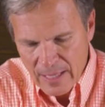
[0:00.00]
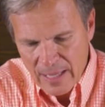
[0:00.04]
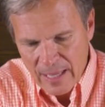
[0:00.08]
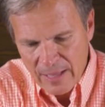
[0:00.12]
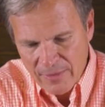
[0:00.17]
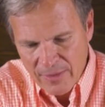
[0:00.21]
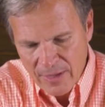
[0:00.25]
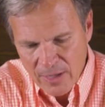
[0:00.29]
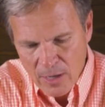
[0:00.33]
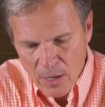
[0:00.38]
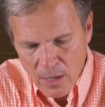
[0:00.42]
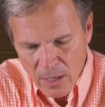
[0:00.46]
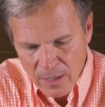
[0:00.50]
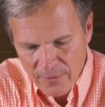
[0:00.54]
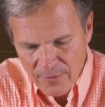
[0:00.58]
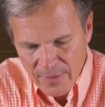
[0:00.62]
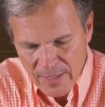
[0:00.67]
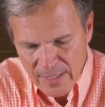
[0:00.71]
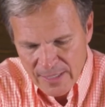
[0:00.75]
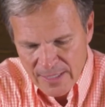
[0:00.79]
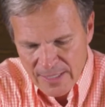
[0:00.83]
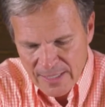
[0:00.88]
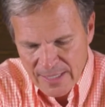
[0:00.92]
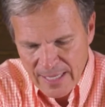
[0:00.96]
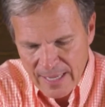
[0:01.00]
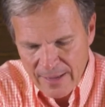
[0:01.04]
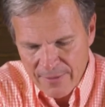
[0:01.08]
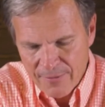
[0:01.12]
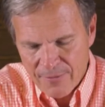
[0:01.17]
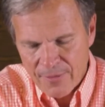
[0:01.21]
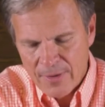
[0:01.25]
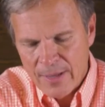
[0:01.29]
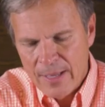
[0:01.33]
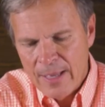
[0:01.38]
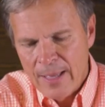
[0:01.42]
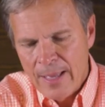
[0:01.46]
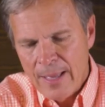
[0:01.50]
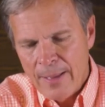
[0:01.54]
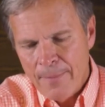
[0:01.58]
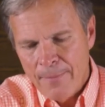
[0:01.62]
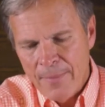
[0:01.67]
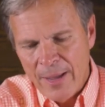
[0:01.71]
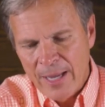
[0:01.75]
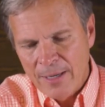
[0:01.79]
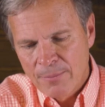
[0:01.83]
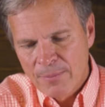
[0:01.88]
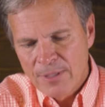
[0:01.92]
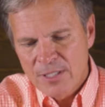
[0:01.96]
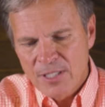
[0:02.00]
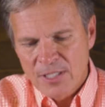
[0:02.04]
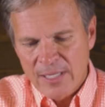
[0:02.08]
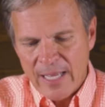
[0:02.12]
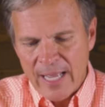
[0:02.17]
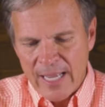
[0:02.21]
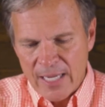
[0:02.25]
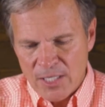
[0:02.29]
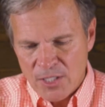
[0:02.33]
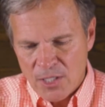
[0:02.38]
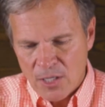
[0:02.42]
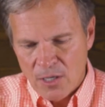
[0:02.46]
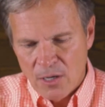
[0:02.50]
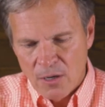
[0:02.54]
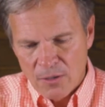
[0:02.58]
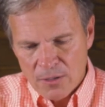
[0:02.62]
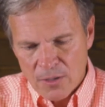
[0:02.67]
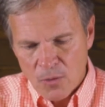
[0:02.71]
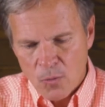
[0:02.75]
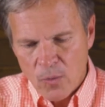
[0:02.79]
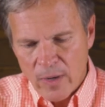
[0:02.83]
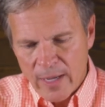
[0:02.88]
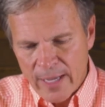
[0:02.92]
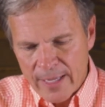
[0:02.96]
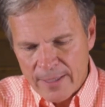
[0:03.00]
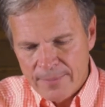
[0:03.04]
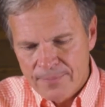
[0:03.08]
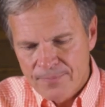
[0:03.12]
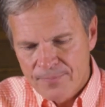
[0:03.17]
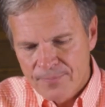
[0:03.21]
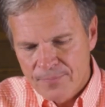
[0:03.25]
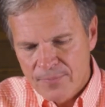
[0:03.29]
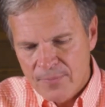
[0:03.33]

I think all of us have made mistakes along the way,